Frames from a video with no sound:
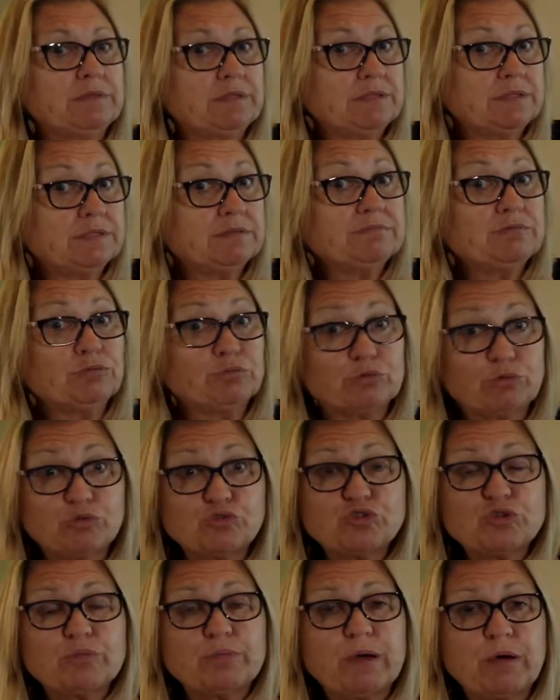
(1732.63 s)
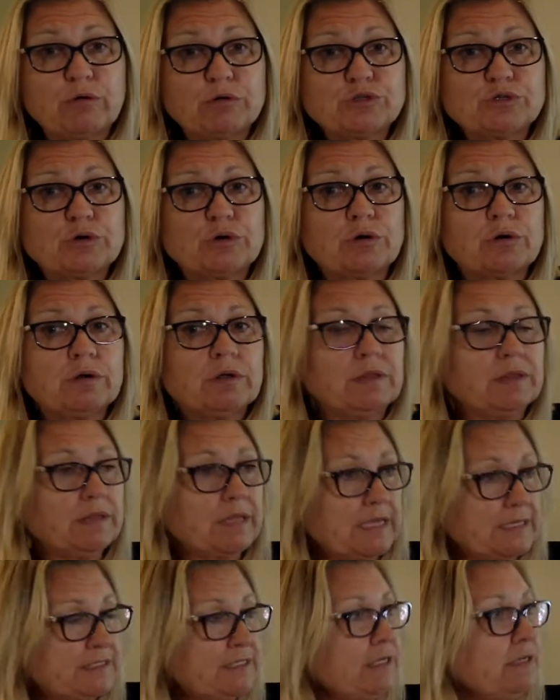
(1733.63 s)
the Road Trip Outdoor
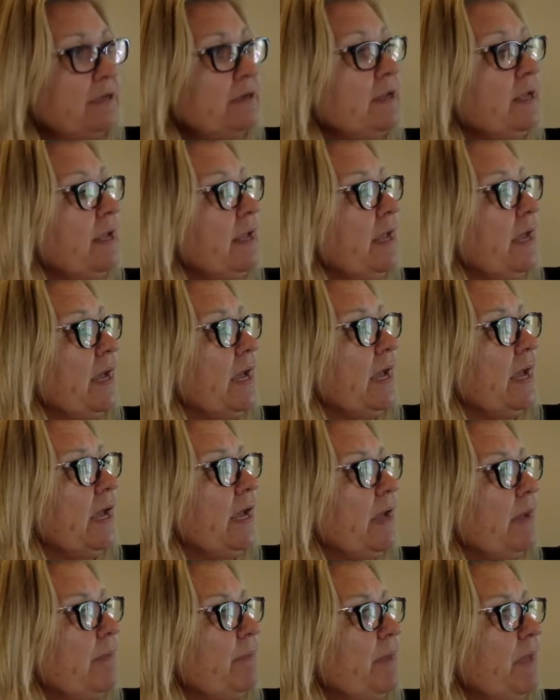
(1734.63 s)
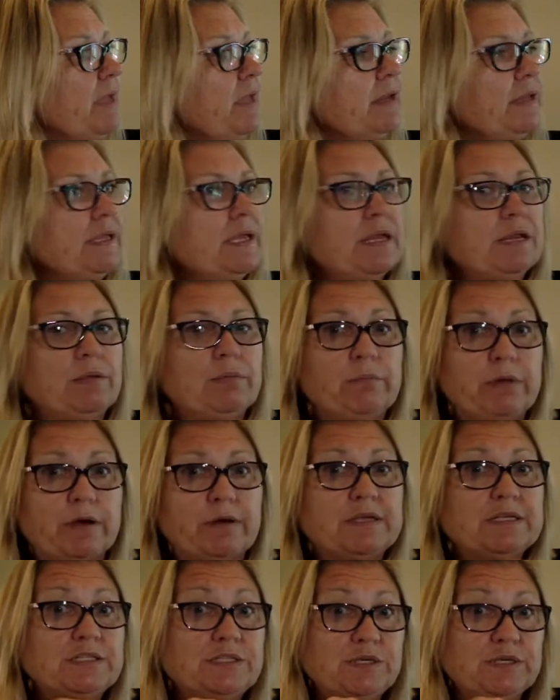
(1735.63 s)
lesson, and again, it
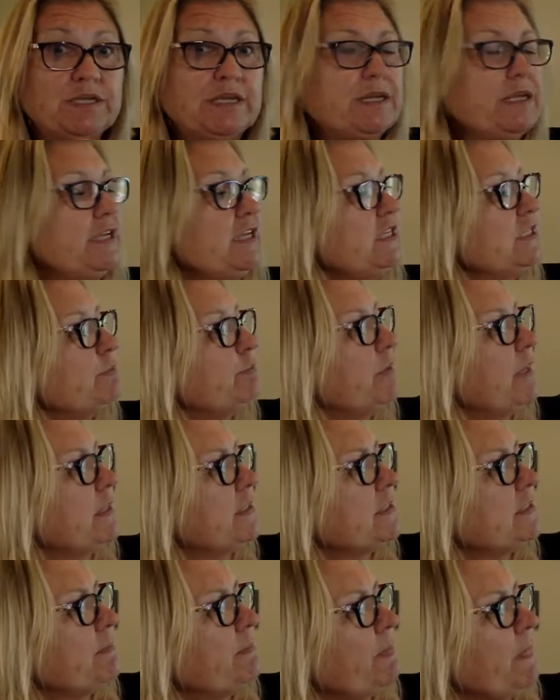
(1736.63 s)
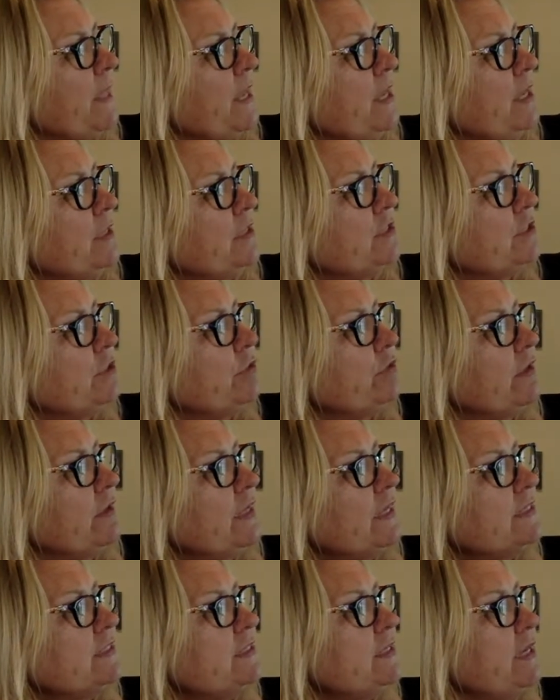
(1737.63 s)
marries to KiddyKeys Plus. So the
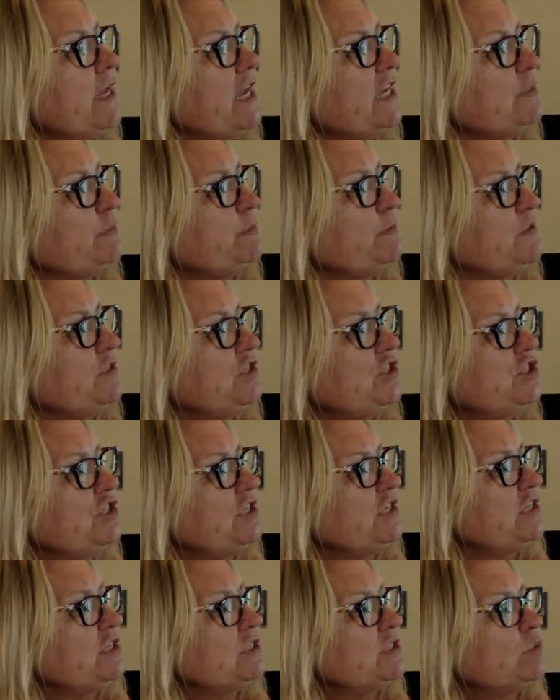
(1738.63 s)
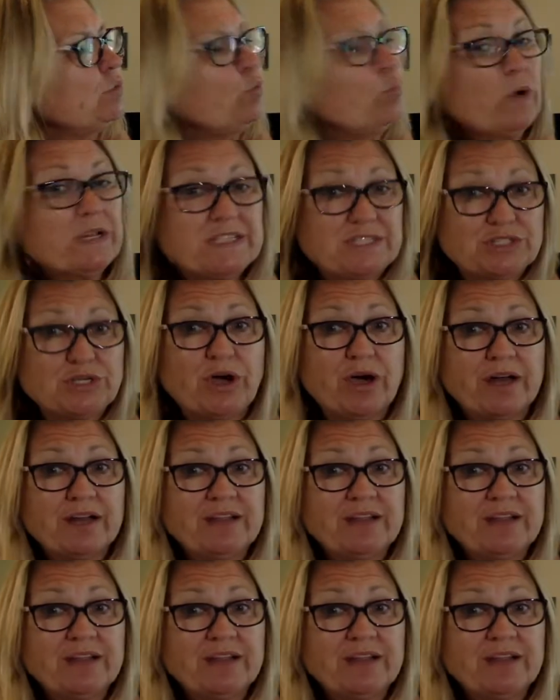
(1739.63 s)
lesson exposition is what's taught